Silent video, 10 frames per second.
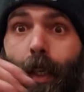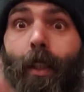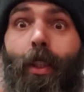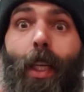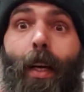
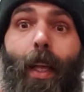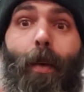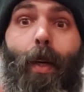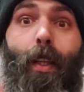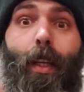share that
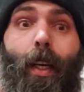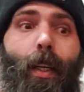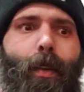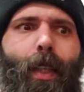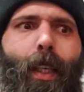with you.
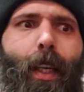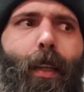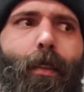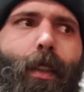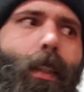And what I
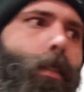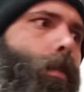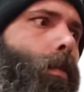get, well,